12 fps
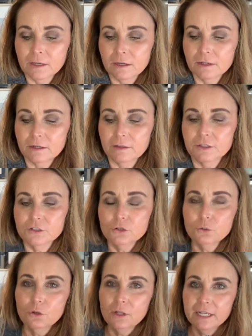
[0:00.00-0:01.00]
uh, the
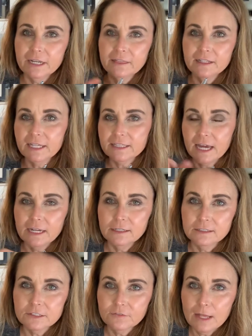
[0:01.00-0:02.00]
tulle, anything like that
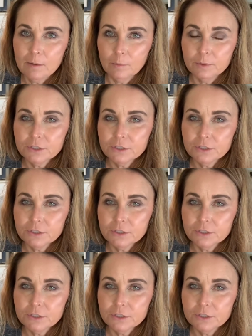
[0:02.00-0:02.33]
is flammable,